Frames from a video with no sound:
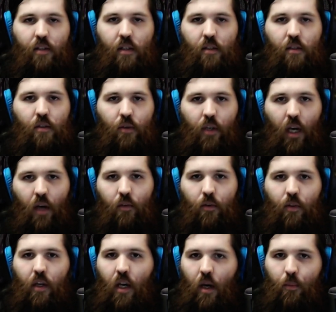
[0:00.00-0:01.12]
to cover the
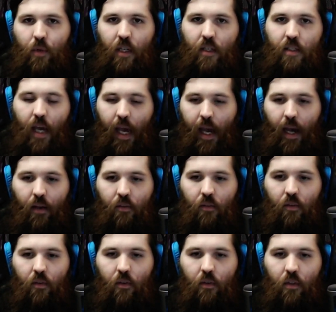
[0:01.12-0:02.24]
company's ass.
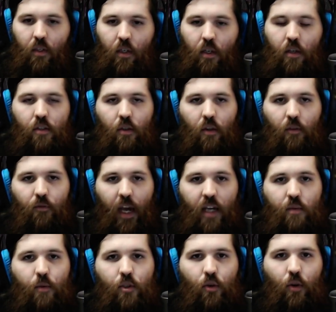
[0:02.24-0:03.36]
So the vast
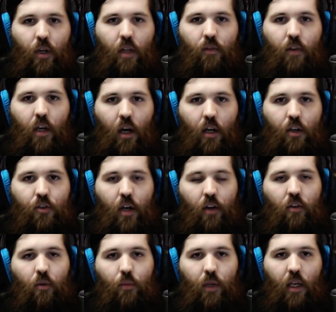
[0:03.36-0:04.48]
majority of the contract will
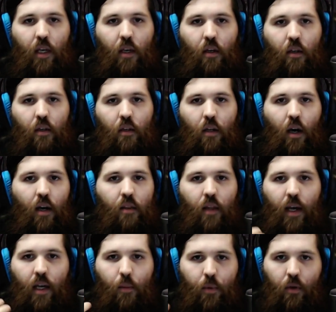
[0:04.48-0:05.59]
be non
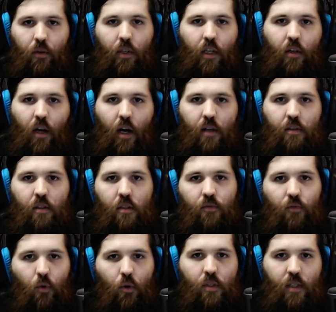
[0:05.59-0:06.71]
liability clauses
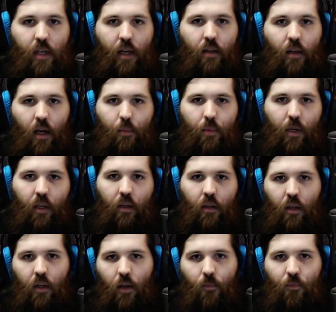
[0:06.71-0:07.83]
for said company.
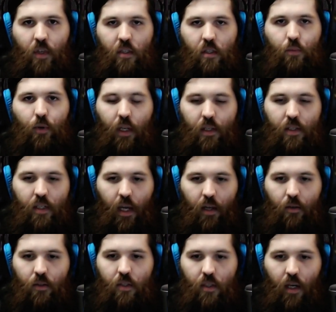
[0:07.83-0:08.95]
This is pretty
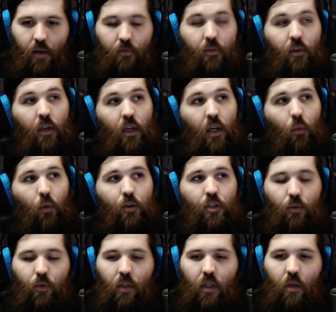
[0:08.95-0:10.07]
standard stuff. What you
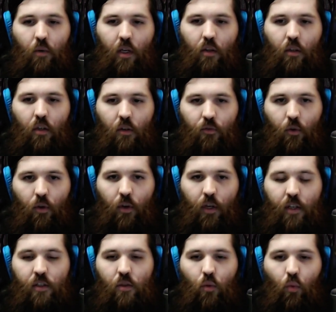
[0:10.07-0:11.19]
really want to look for
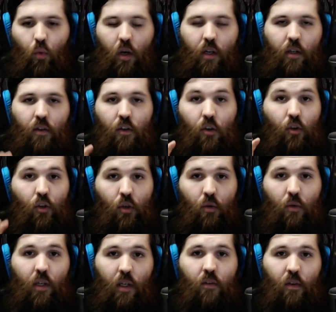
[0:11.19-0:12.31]
is what do you
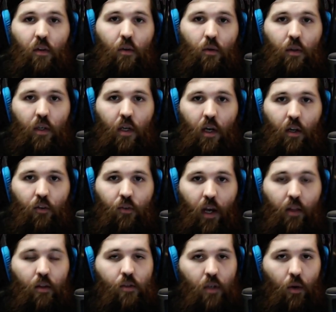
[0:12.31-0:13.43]
need to do in the contract?
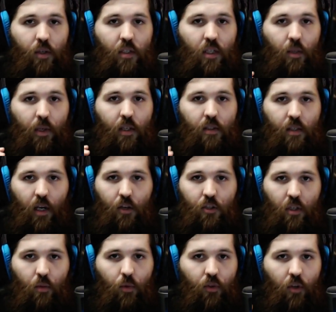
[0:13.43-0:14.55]
There's always going to be a section
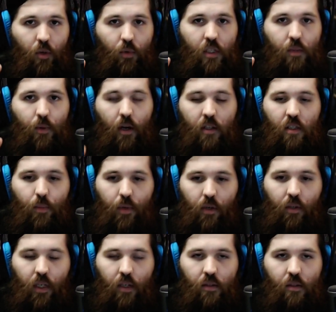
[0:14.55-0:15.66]
with your
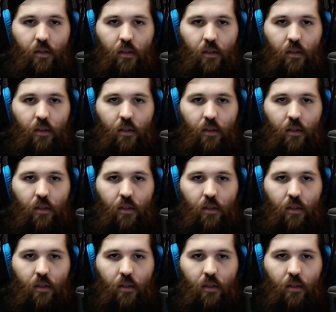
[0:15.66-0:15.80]
responsibilities